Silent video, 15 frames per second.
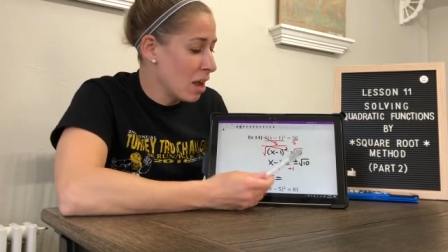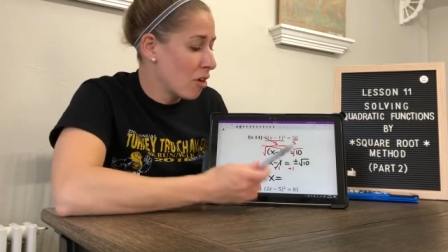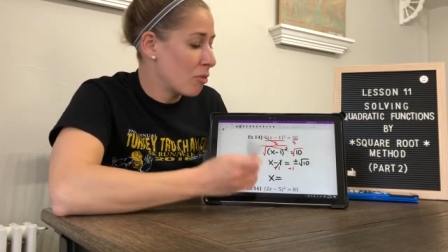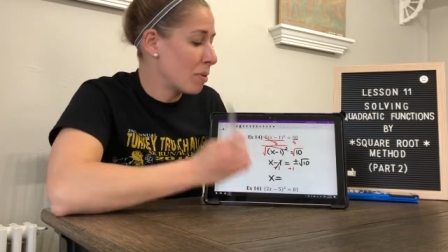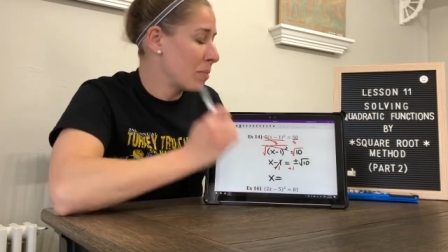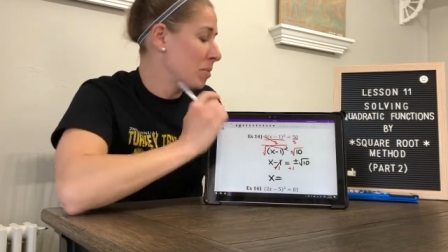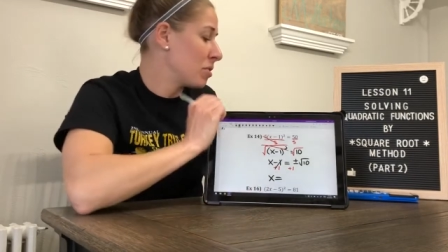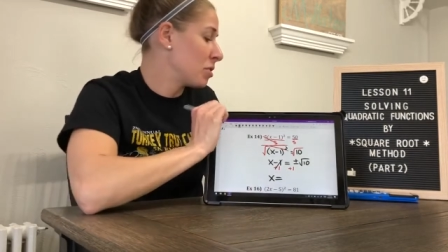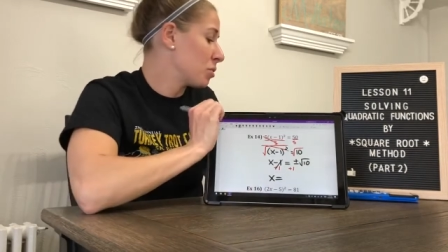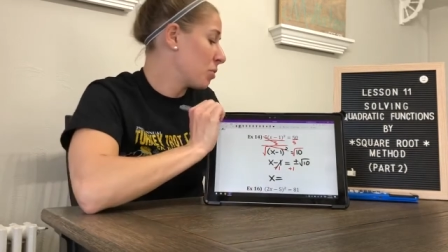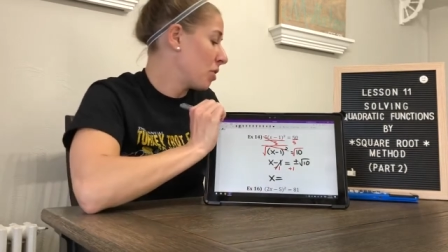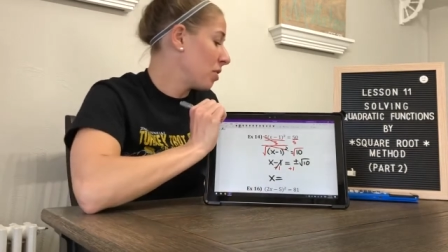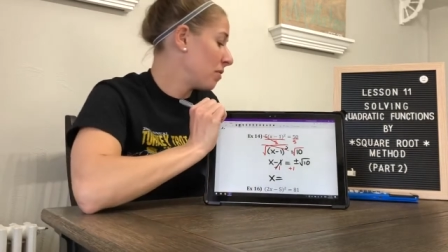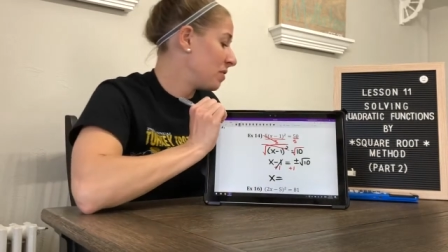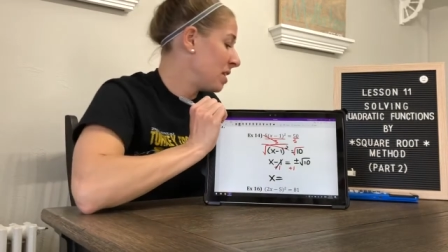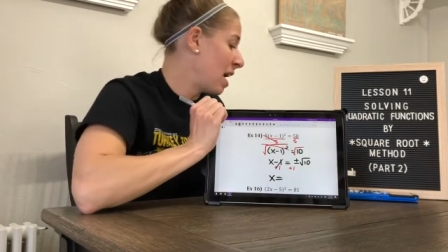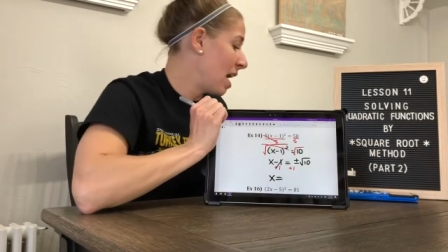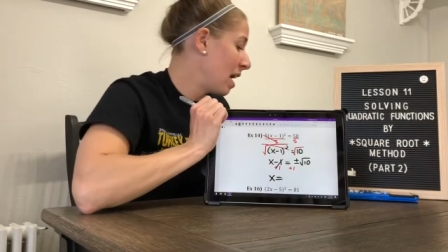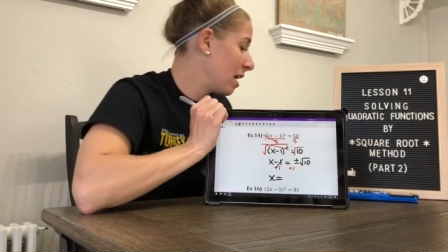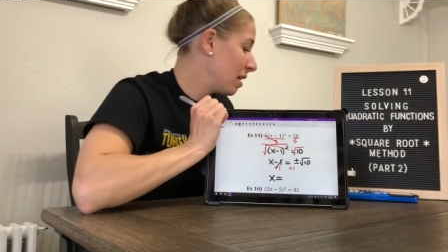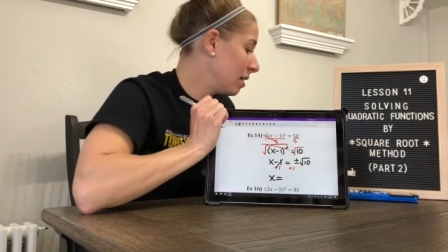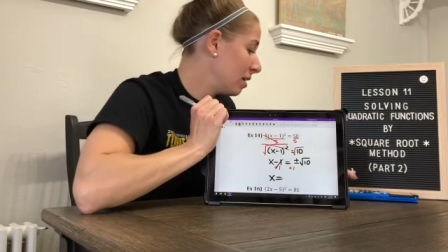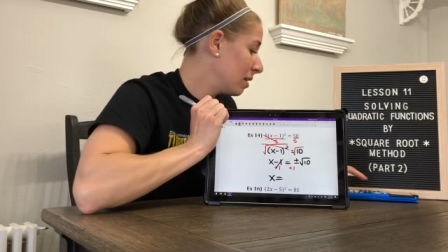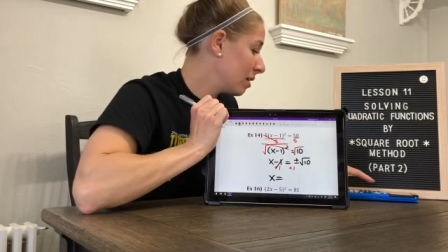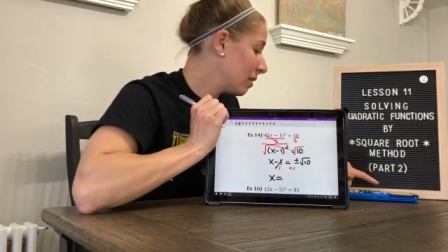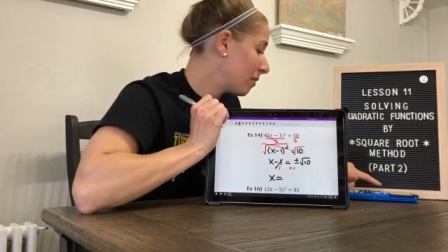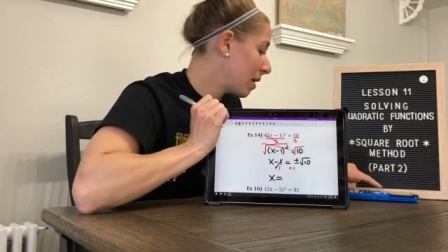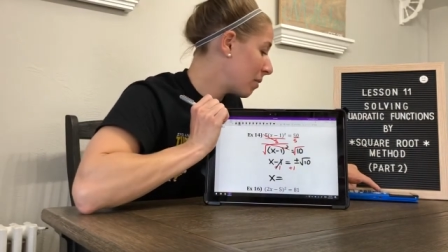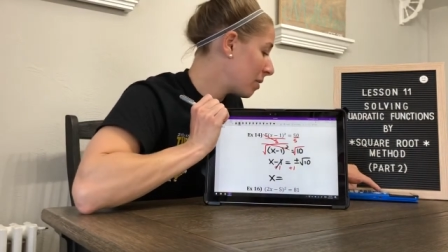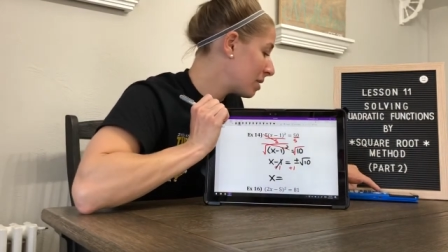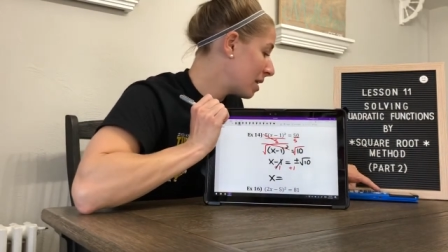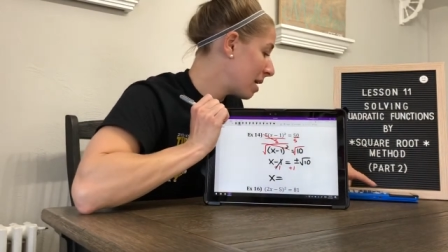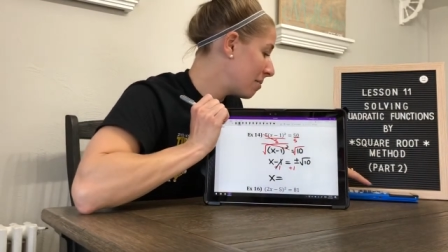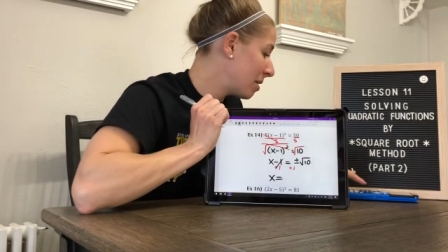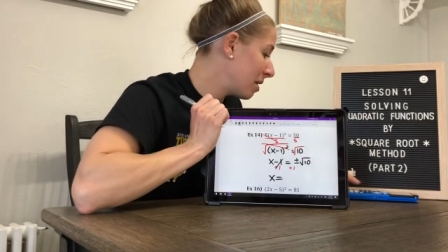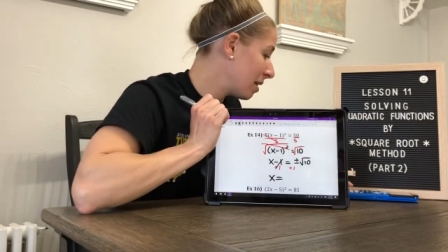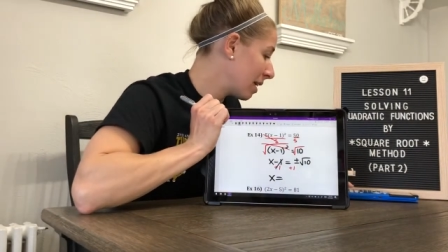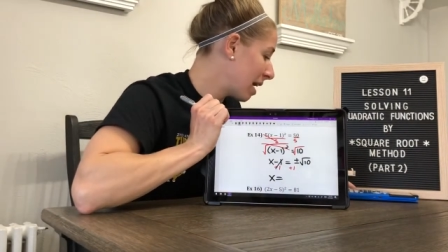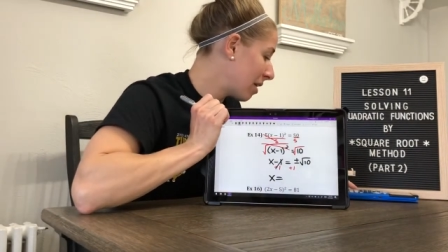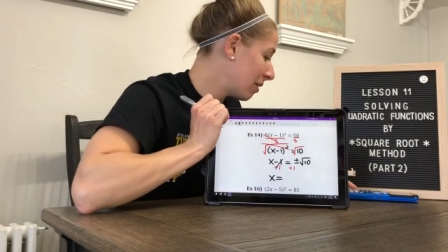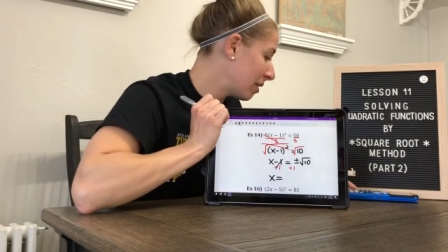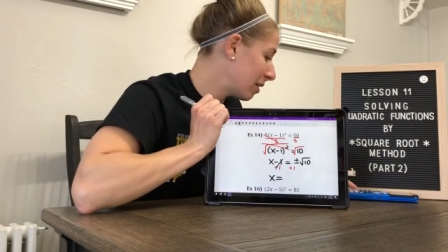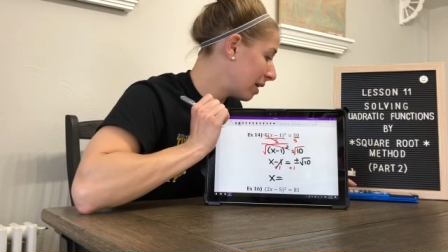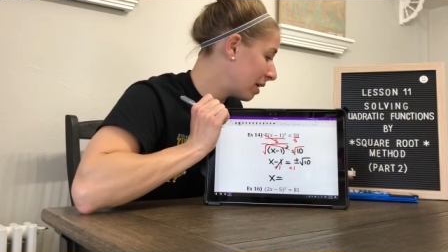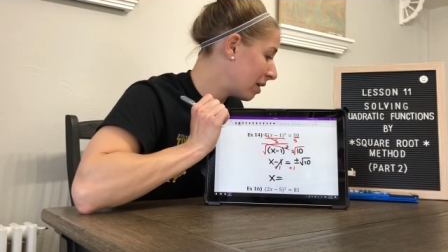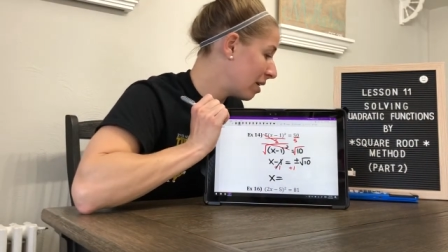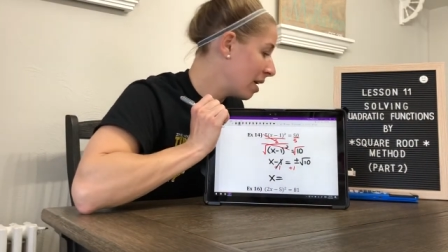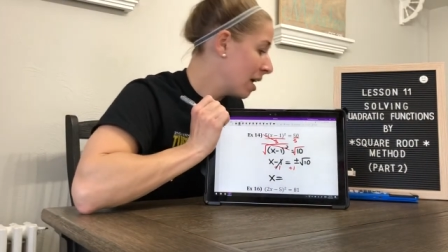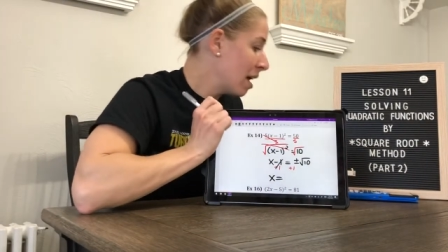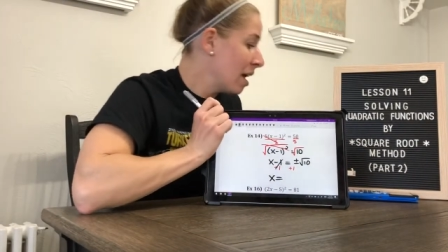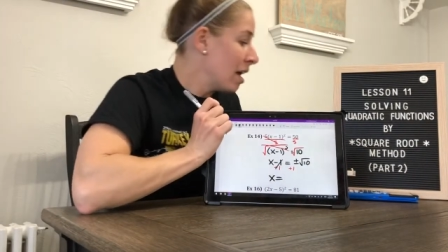Remember the square root of 10, if I were to type that in a calculator,